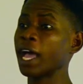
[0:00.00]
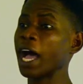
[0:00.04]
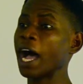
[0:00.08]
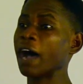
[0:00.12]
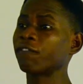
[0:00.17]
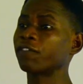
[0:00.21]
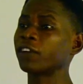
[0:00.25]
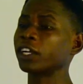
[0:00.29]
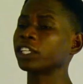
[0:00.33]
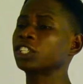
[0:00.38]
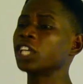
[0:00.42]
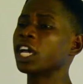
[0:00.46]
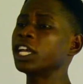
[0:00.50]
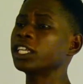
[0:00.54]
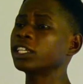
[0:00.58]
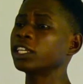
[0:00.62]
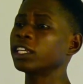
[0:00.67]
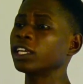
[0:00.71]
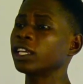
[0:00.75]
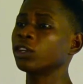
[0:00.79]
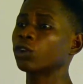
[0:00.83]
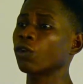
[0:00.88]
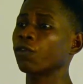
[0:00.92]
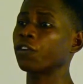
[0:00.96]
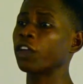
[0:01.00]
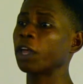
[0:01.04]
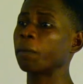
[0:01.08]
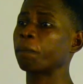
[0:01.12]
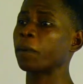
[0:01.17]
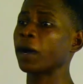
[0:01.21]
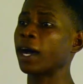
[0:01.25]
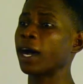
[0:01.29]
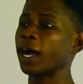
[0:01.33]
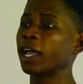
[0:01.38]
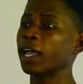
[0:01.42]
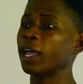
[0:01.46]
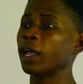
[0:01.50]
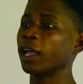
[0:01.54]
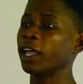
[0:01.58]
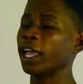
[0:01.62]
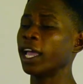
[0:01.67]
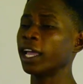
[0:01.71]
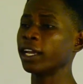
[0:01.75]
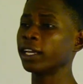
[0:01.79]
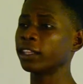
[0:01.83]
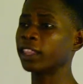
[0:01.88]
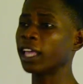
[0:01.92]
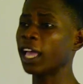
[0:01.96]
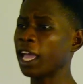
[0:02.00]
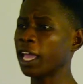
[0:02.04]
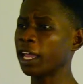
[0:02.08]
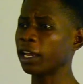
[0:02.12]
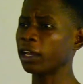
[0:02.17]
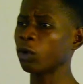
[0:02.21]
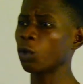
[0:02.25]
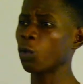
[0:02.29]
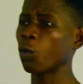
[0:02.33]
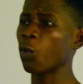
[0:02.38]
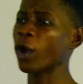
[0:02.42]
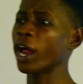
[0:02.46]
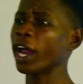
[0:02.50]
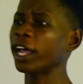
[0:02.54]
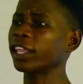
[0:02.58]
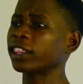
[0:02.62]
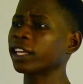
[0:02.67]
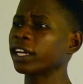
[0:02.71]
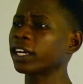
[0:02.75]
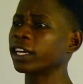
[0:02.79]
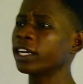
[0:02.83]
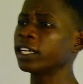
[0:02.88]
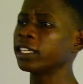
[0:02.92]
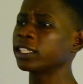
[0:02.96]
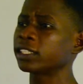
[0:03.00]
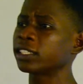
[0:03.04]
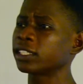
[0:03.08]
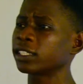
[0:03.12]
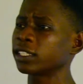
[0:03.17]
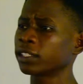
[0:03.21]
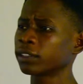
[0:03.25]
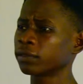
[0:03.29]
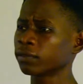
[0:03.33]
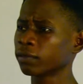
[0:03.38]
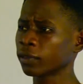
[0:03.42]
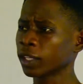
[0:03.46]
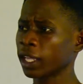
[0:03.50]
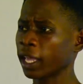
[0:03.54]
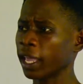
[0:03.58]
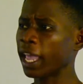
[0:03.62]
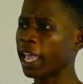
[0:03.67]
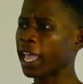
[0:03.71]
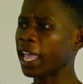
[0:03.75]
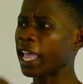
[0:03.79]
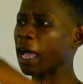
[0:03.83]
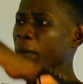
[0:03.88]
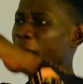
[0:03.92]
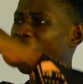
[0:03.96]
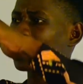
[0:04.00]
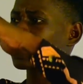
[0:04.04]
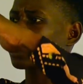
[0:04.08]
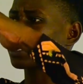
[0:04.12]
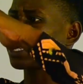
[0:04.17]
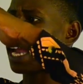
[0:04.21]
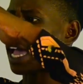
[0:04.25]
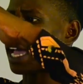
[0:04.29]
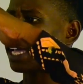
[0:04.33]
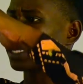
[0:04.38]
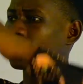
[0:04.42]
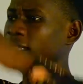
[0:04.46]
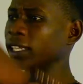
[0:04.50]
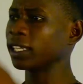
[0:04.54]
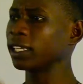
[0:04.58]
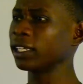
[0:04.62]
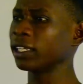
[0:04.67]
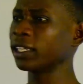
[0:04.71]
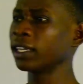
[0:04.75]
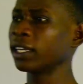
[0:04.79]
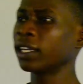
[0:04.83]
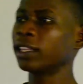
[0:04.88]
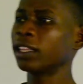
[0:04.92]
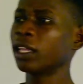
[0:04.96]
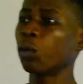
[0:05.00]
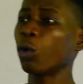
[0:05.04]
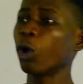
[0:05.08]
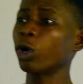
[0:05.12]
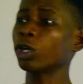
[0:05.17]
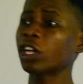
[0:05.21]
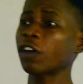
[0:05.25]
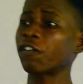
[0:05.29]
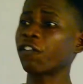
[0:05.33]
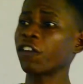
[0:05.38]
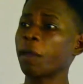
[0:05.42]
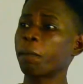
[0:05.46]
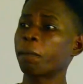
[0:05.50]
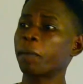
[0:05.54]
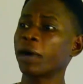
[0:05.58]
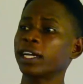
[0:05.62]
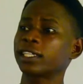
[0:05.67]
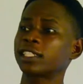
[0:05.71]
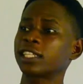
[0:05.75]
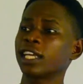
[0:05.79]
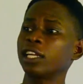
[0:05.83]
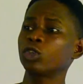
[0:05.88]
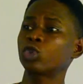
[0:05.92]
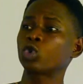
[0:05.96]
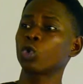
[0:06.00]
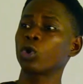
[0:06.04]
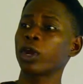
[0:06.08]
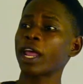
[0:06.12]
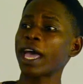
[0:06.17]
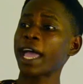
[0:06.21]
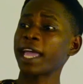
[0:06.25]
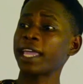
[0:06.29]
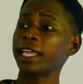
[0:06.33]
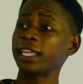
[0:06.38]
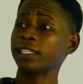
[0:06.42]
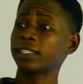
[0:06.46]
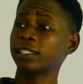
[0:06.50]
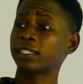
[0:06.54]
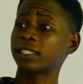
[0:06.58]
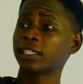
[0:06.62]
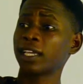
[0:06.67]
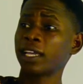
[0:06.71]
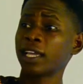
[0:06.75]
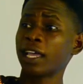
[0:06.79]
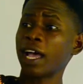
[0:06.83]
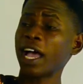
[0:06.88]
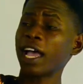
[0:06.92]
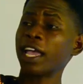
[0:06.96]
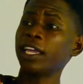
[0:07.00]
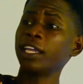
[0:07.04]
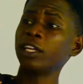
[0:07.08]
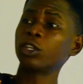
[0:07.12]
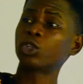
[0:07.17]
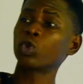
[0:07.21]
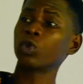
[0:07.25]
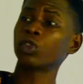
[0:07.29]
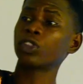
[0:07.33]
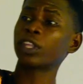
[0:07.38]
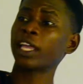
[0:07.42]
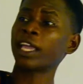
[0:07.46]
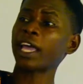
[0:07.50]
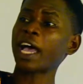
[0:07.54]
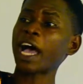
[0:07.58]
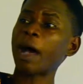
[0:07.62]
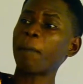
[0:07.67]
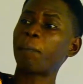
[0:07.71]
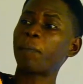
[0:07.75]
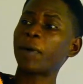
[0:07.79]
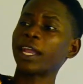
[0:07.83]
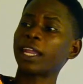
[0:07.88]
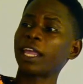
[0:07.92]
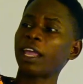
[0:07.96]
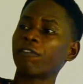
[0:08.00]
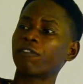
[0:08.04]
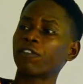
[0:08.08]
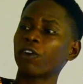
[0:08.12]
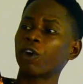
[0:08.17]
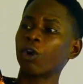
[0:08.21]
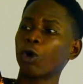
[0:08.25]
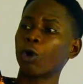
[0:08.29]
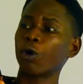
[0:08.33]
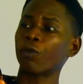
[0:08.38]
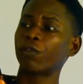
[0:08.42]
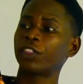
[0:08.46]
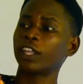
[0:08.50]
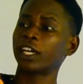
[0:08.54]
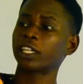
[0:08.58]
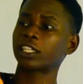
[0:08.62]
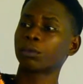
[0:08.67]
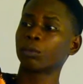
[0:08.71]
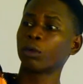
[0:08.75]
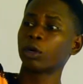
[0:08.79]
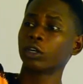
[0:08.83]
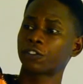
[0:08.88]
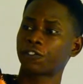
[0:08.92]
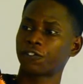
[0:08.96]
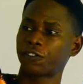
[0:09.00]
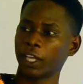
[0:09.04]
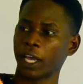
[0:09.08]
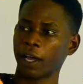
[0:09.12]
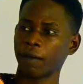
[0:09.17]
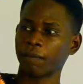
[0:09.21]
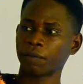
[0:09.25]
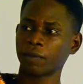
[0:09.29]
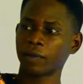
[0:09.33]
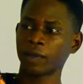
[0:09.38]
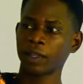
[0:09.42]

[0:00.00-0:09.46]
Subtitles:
After changing into vapor, and then where there is air mass rising, the water vapor tends to rise into the upper level of the atmosphere.